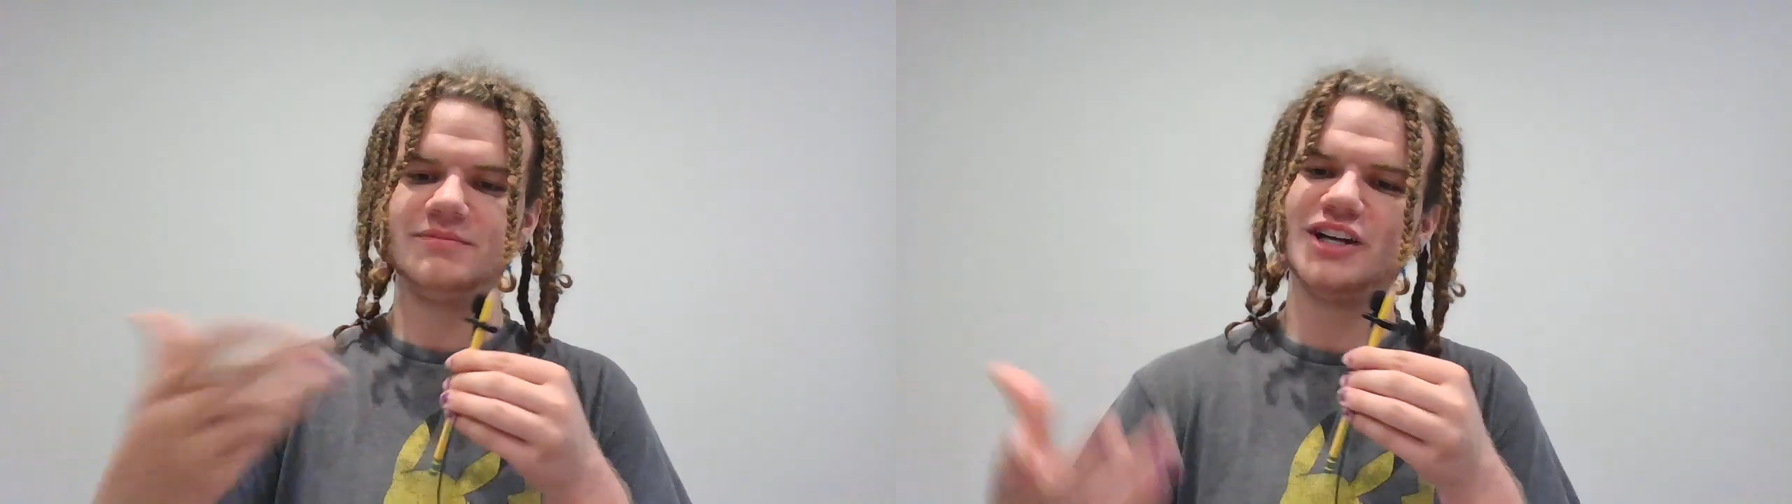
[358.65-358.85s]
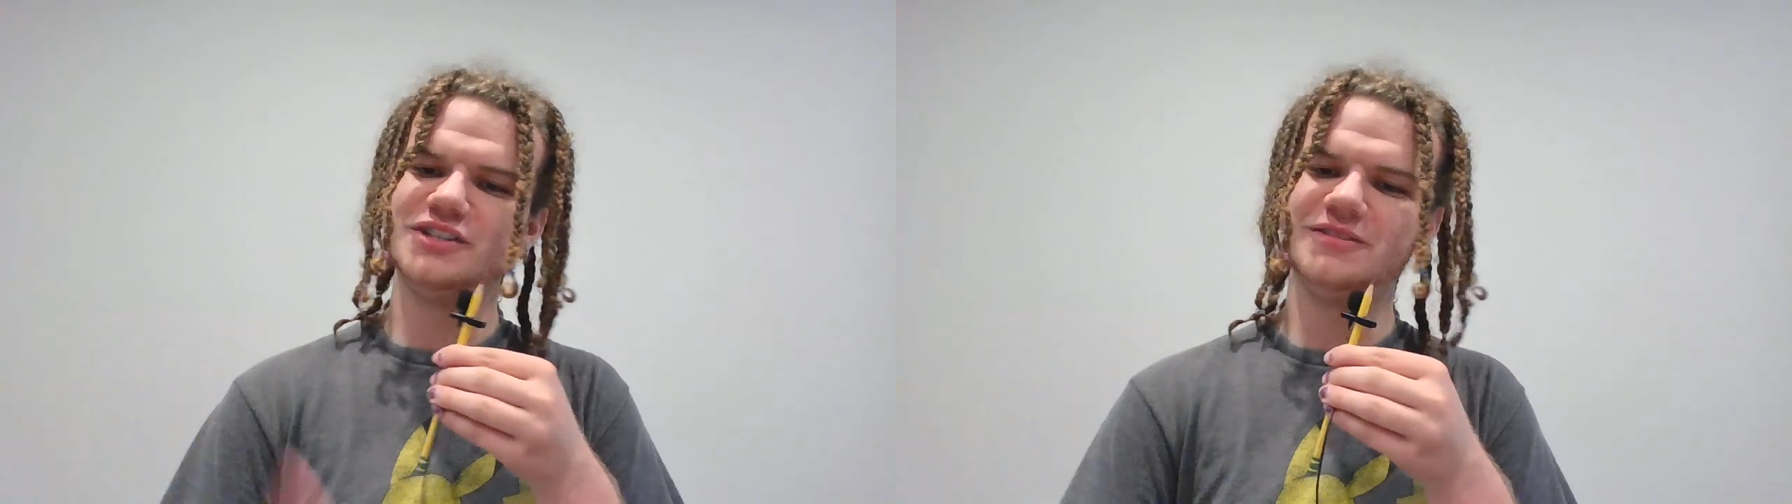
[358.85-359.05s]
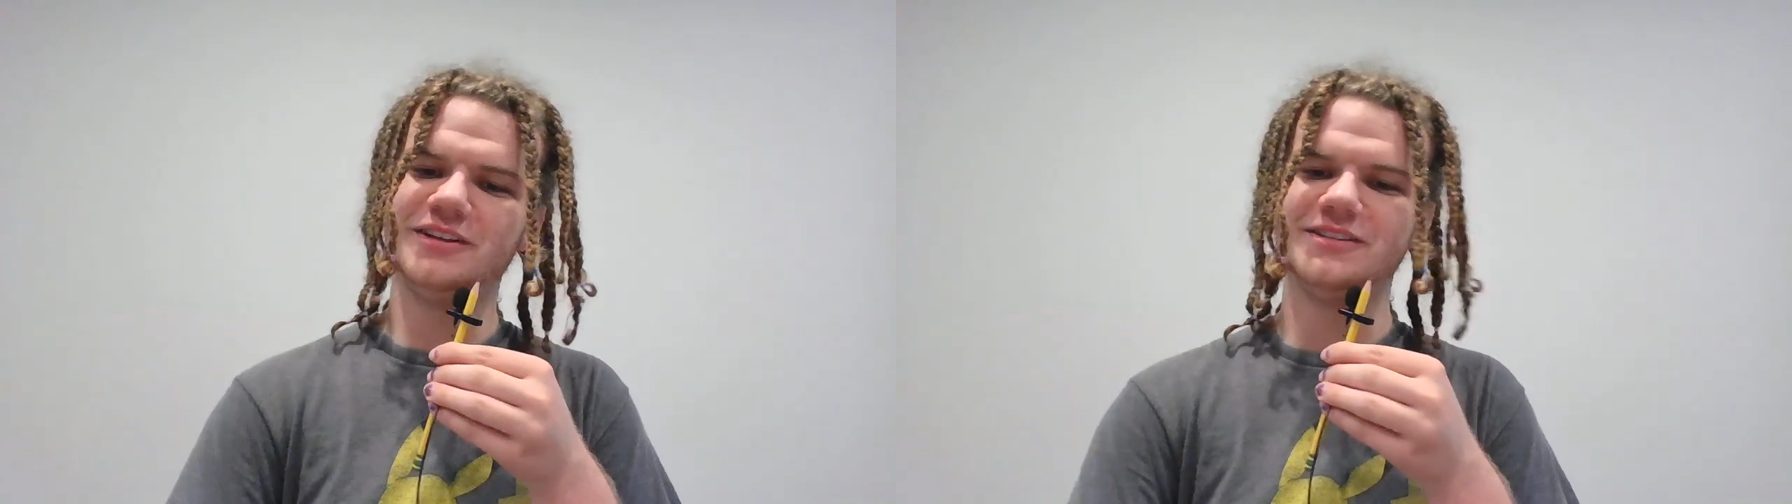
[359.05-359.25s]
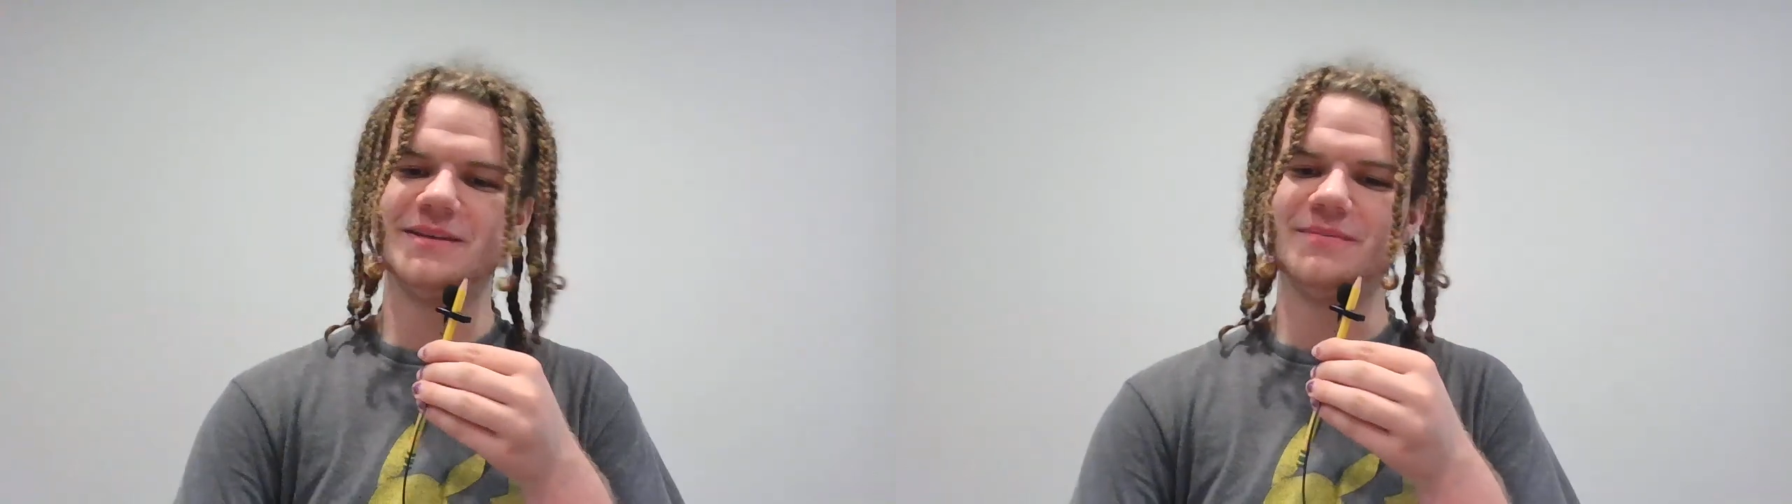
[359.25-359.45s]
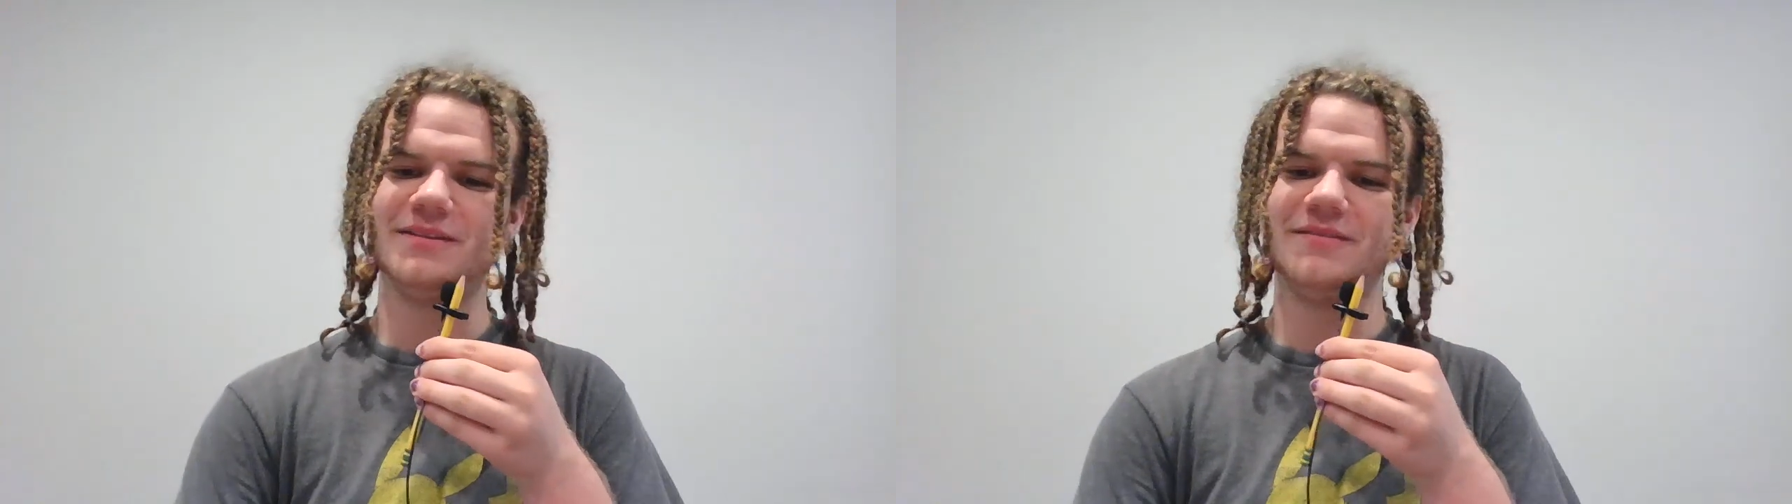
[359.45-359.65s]
taught you a little
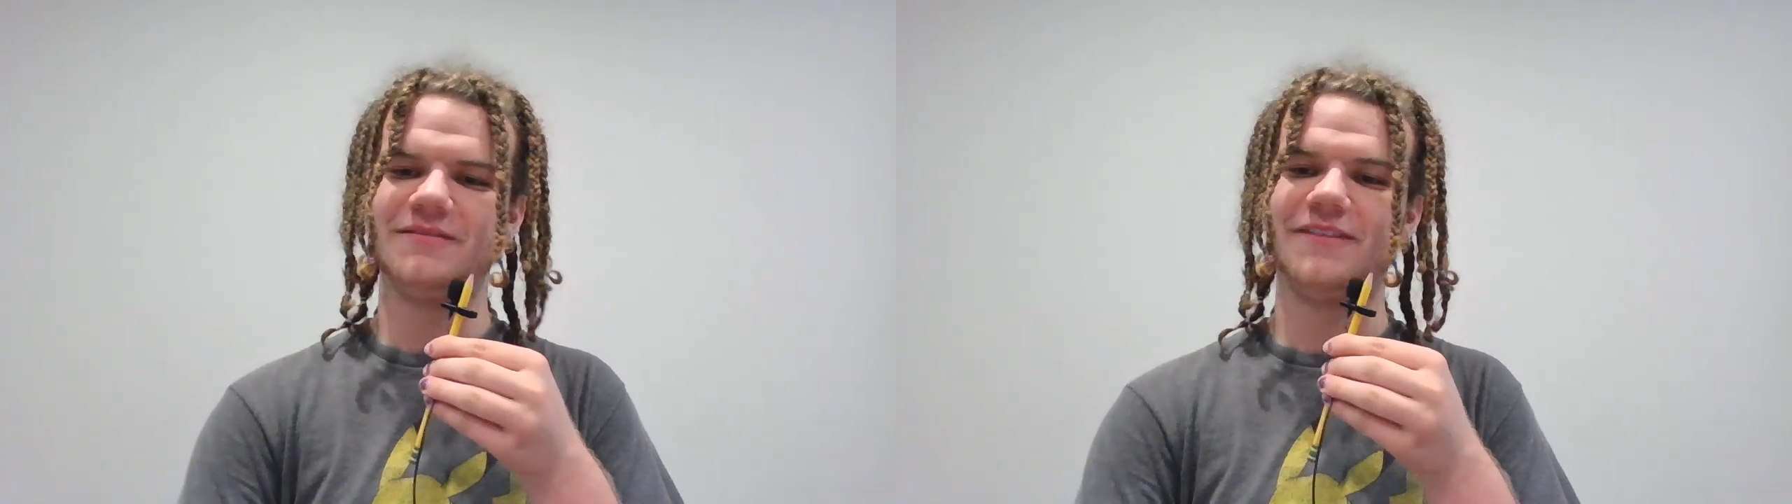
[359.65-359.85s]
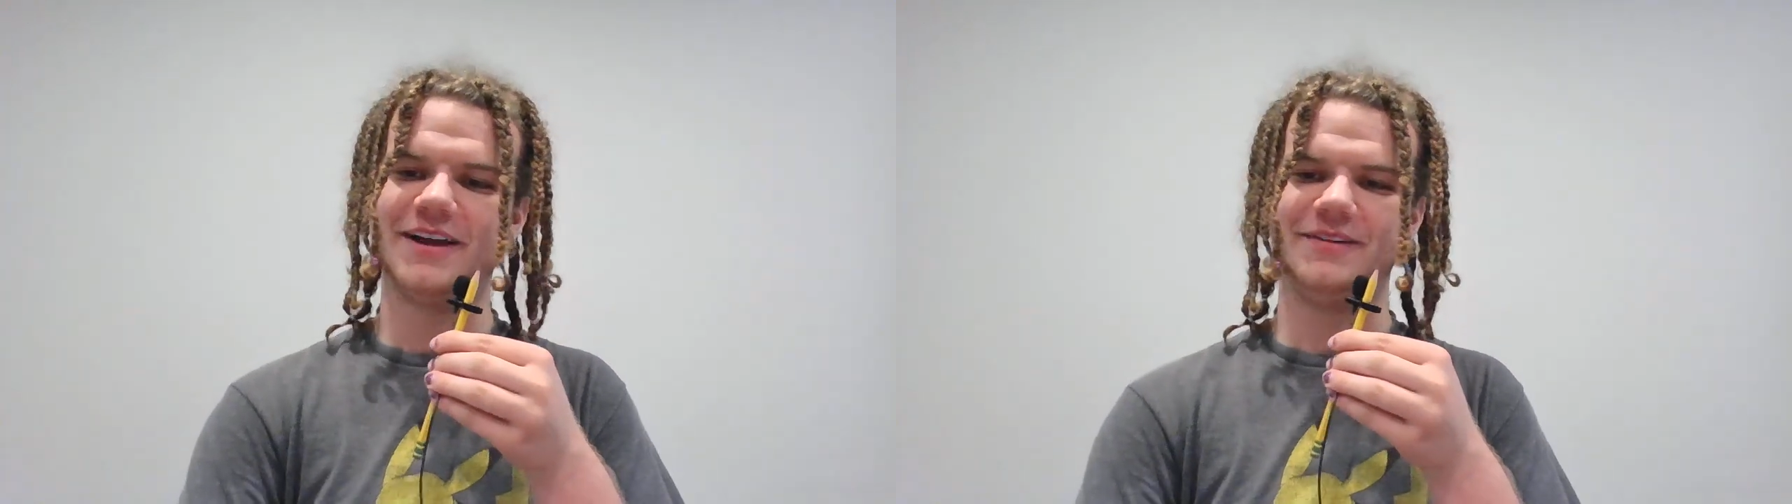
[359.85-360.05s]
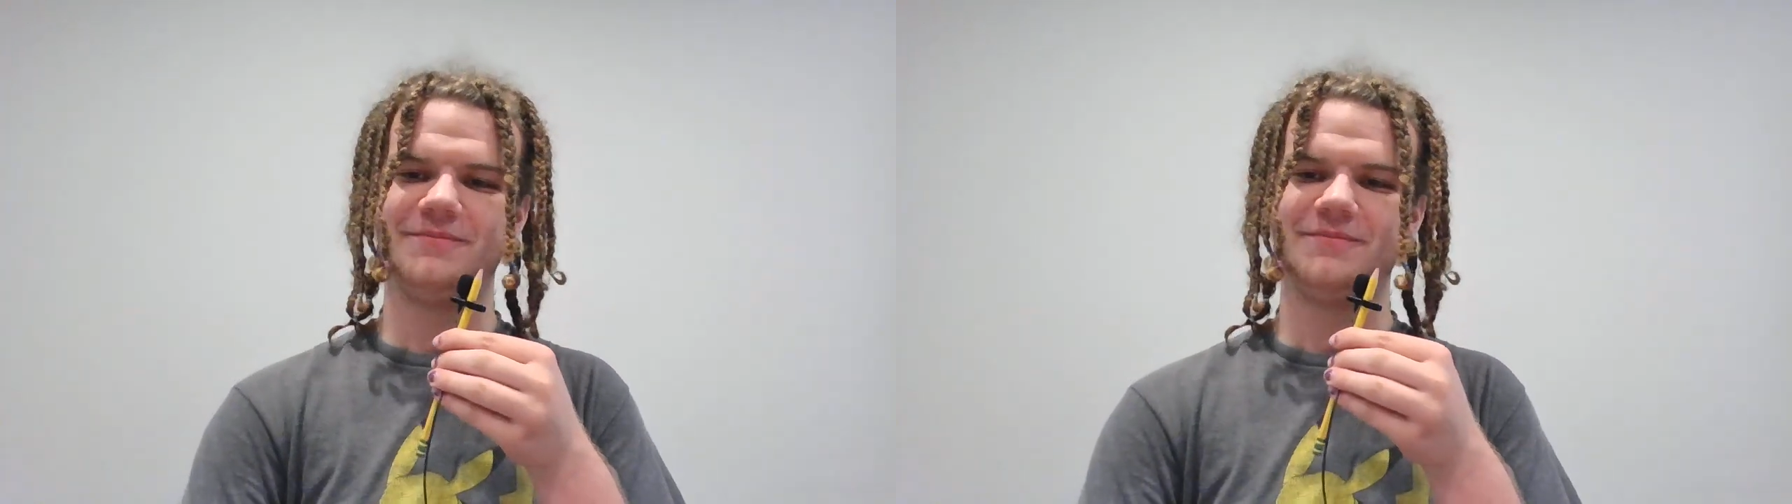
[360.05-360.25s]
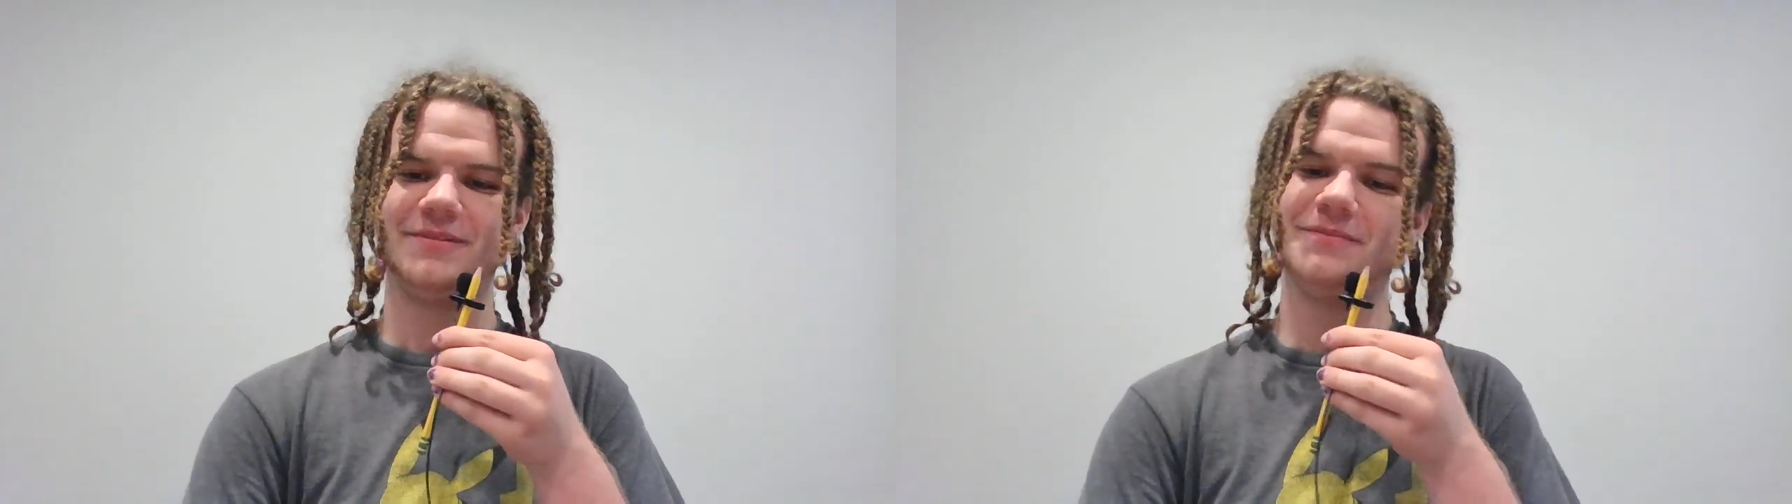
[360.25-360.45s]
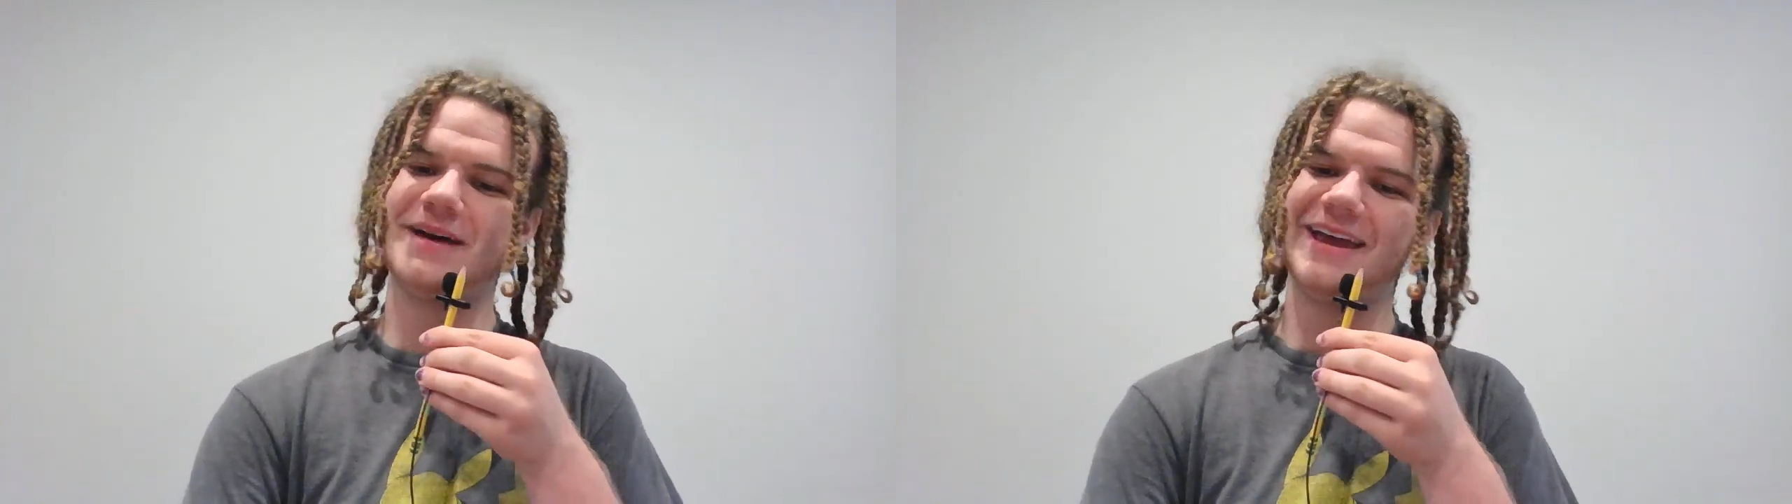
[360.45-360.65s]
something fun.
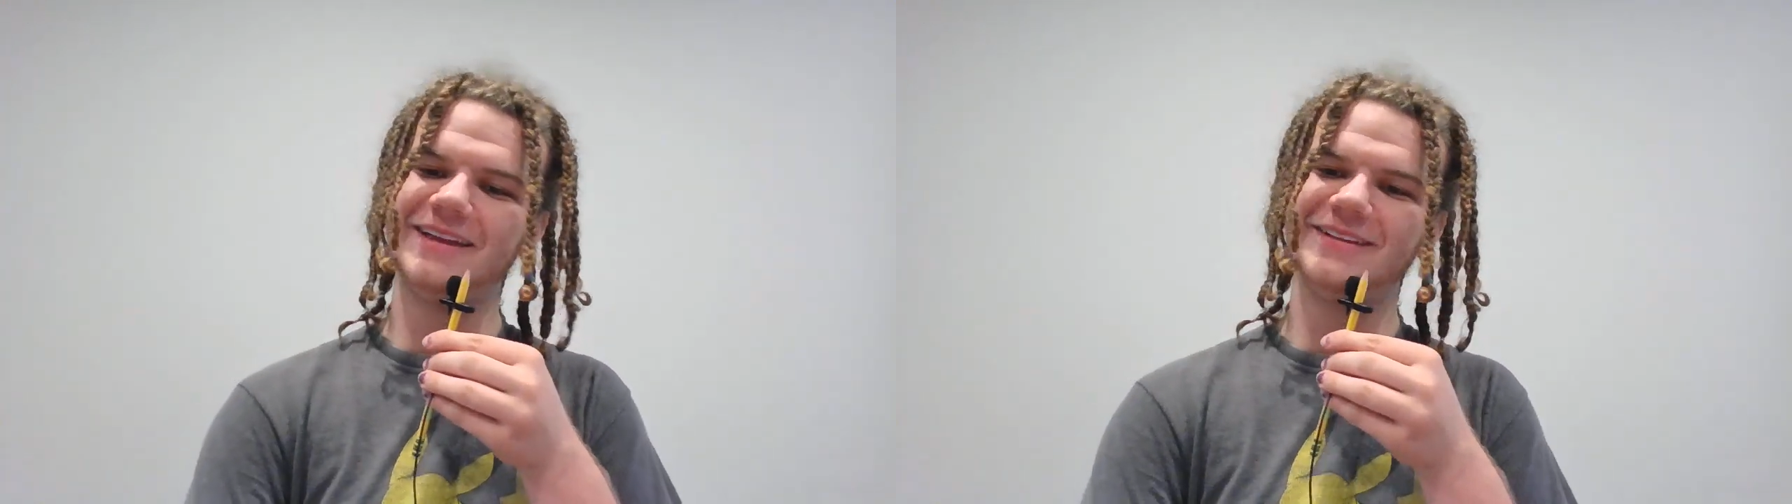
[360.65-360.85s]
Bye.